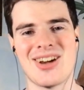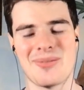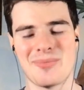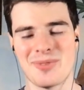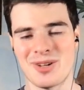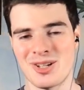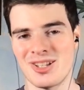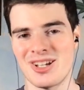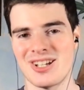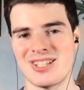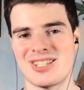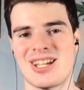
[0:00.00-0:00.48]
I'm
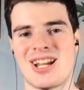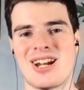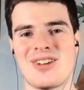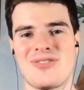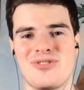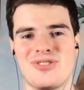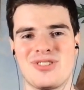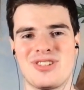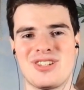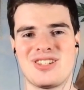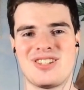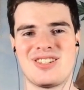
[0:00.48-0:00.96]
really excited
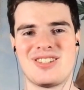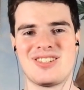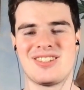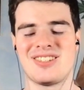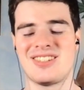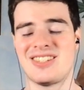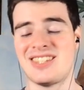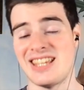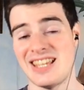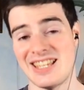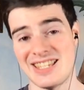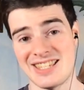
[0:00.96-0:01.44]
for this
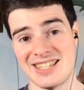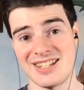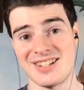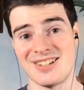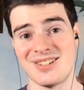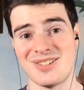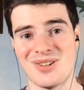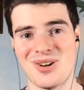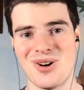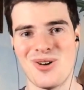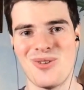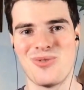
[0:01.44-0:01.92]

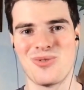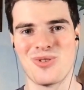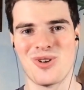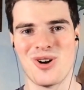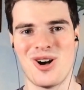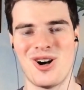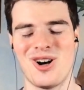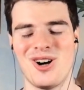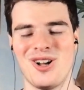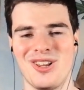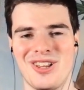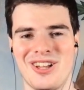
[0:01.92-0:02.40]
season
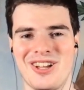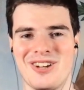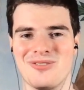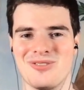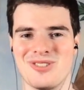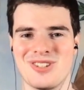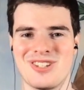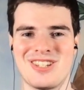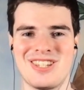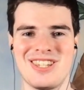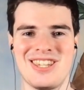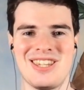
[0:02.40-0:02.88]
overall, and
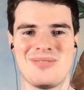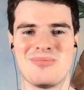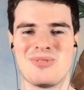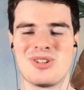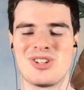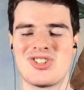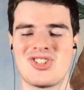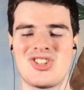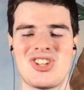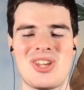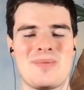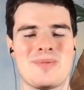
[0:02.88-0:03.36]
we'll see
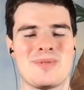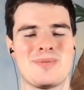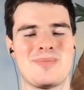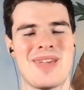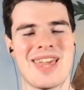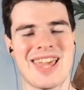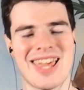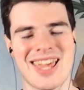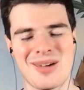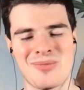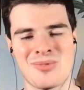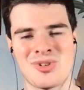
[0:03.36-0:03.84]
which teams
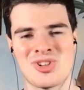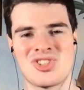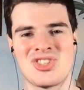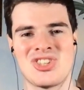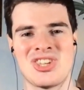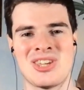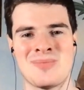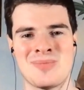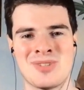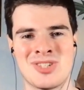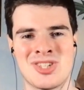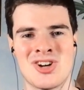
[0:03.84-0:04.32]
make it, which
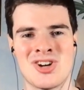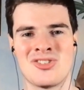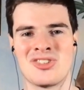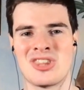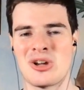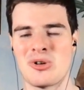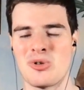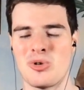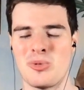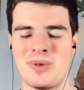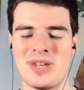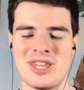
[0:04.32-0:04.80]
teams don't.
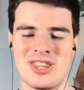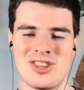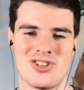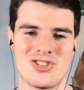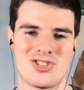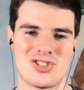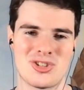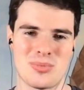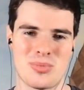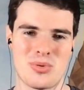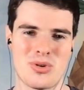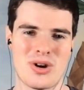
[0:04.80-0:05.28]
There will be
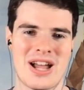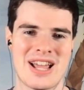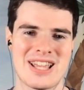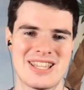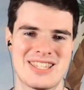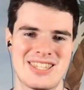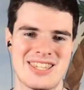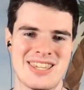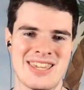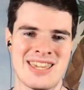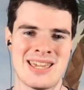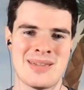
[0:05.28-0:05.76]
those
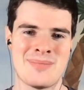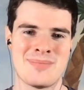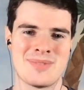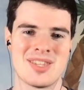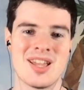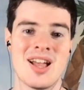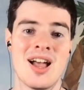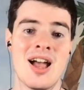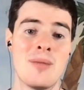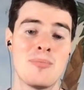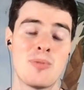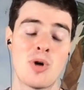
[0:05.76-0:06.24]
surprise teams,
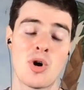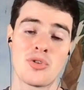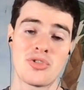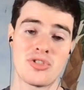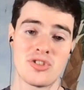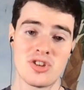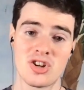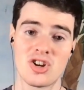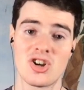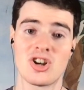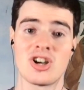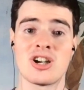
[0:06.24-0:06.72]
both
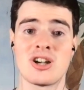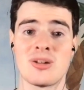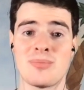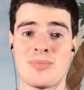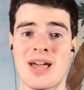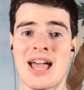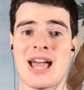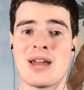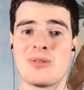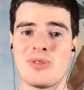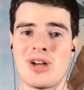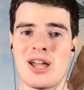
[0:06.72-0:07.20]
in a good and a
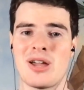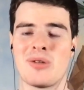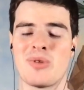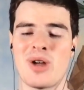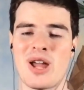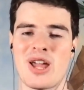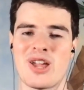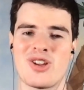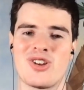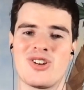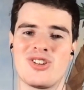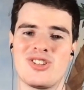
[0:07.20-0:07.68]
bad way,
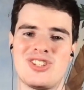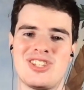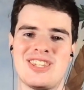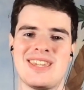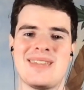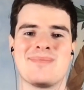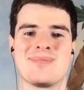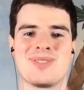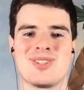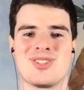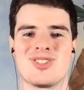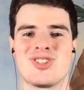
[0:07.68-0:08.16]
right? Good
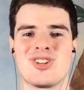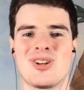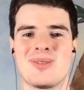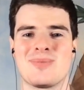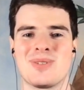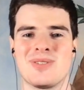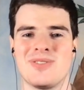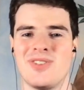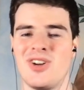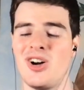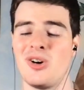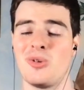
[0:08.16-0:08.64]
teams in terms
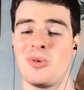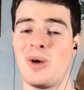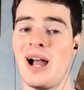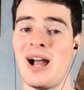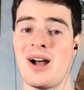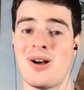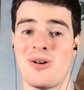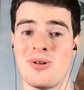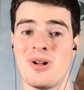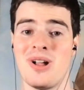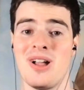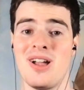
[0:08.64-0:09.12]
of, oh,
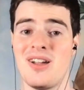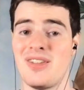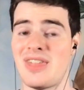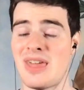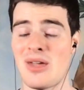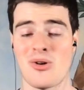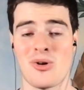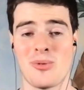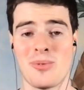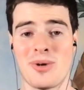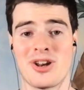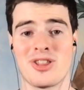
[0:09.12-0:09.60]
wow, they
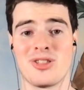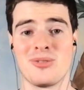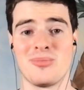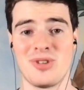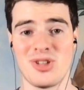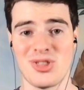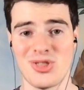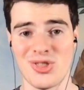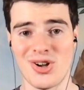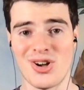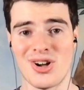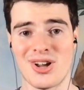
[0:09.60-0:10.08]
were better than we
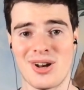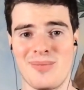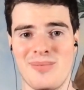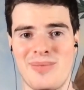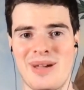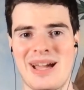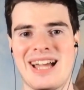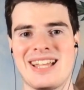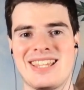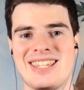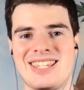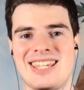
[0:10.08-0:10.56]
thought, and
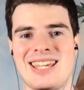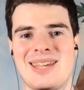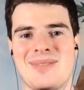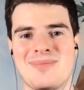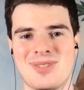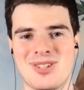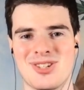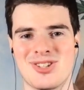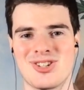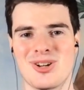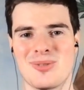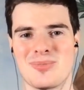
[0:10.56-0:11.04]
bad
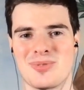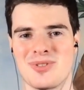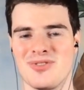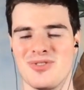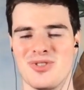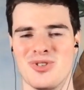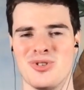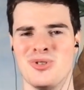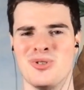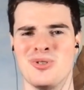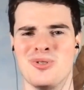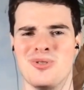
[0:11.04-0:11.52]
teams in terms of,
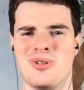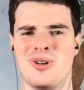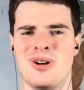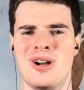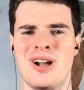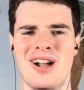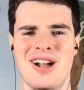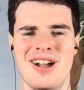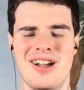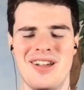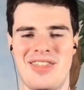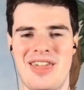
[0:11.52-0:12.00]
ooh,
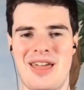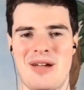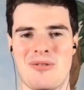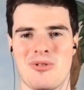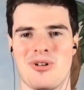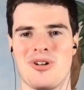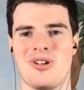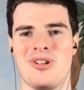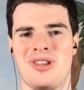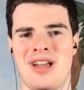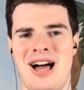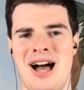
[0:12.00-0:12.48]
they
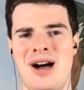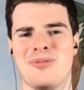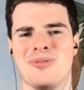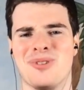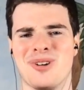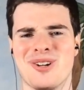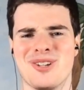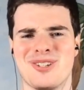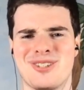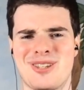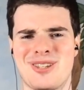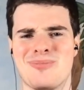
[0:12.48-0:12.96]
were a lot
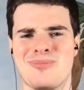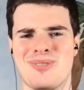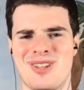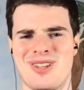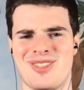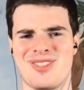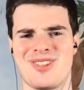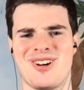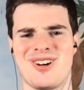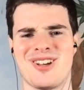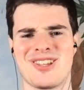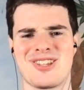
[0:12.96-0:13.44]
worse than we
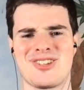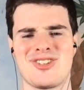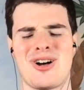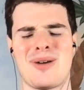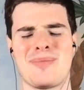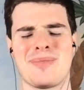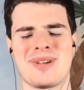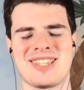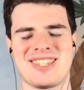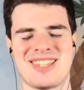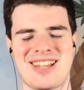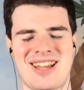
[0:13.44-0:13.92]
thought. So
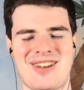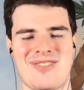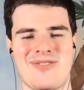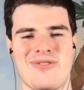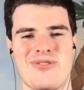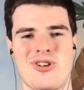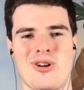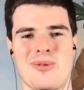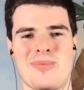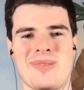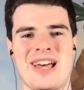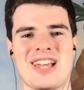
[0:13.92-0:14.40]
I'm excited
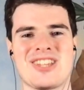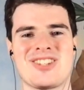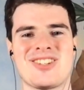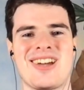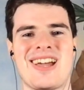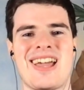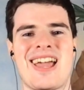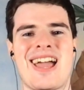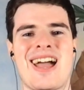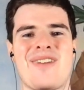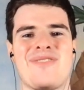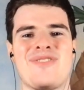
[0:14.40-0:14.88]
for it. But that's all I
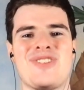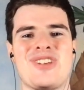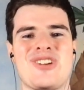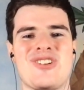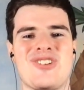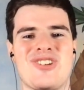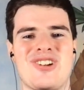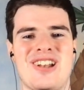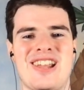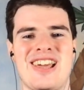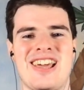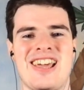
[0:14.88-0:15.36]
have for you
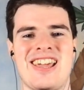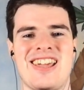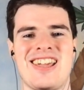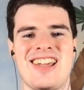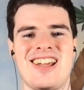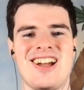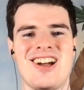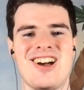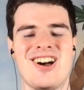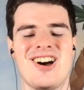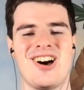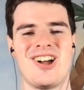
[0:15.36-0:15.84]
here today
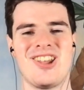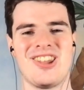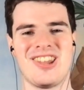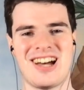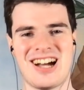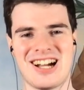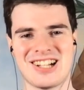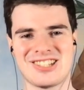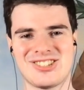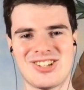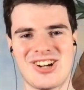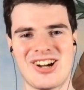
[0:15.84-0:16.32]
on
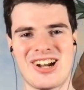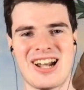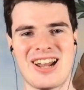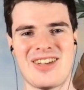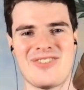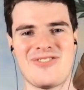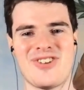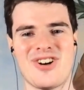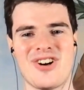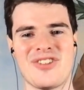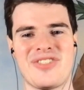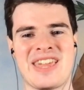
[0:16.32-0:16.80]
Locked On
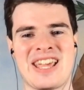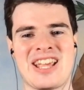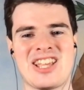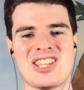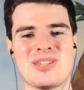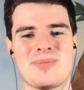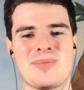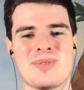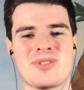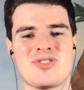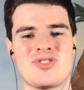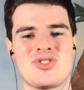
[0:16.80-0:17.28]
NFL. Thank you
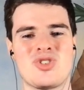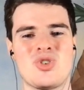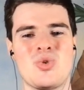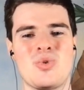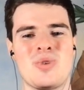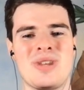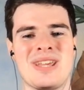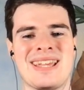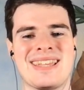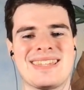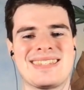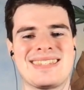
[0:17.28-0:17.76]
so much for
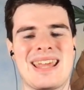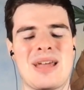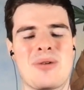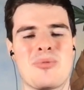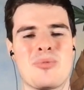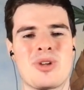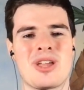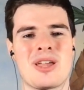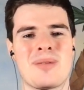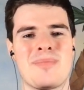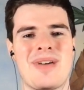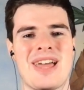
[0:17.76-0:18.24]
tuning in today. When
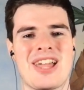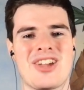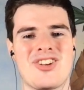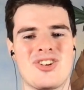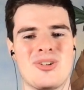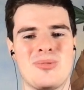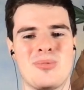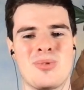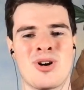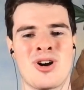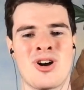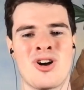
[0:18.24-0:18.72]
we get back here
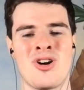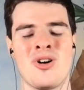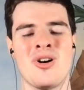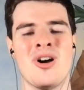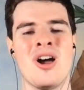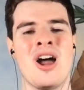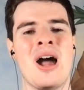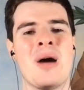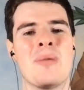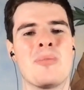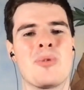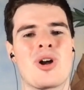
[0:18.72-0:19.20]
tomorrow,
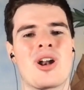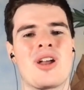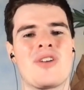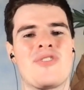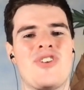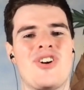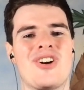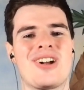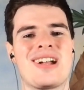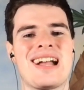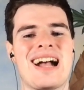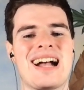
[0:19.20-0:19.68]
more
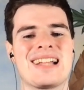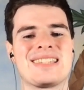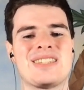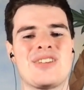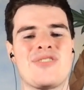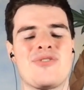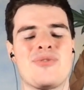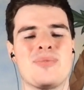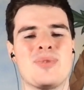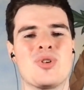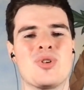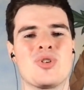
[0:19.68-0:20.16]
NFL
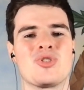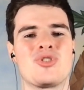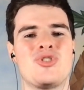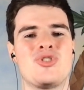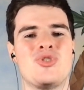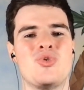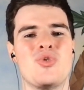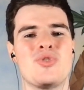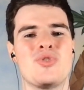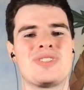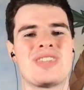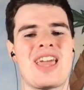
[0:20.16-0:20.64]
content from your
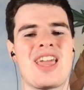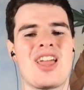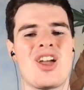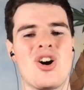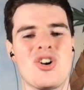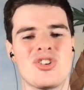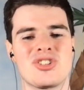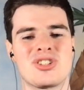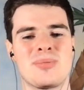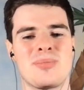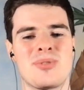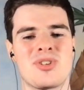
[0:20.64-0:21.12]
Tuesday
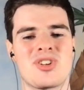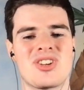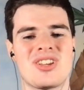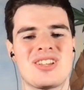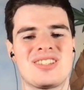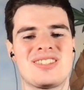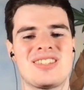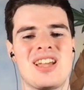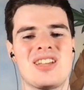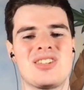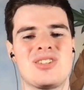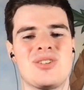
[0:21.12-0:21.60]
host. So be sure to
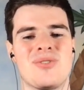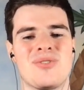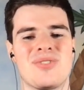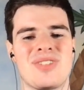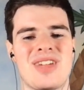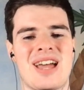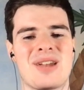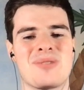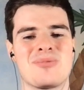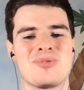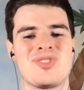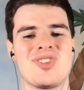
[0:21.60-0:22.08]
stay tuned for
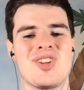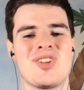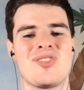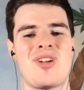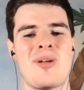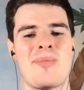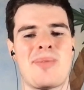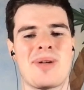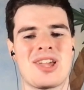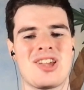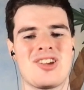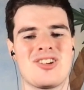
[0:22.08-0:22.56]
that. And we'll see you
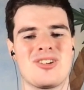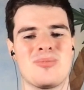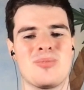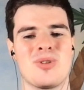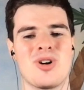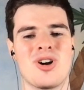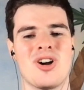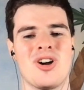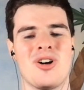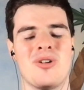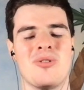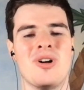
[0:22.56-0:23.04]
right back here
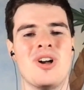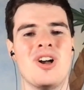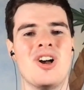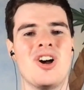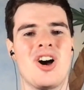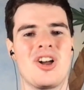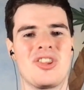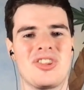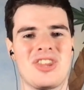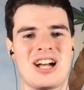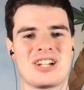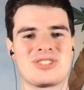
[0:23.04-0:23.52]
tomorrow
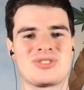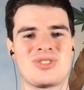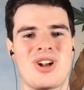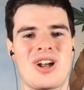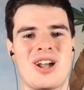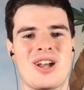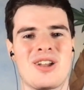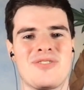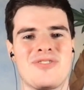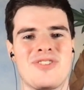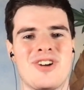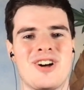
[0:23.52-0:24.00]
on Locked
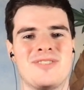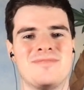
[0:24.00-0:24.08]
On NFL.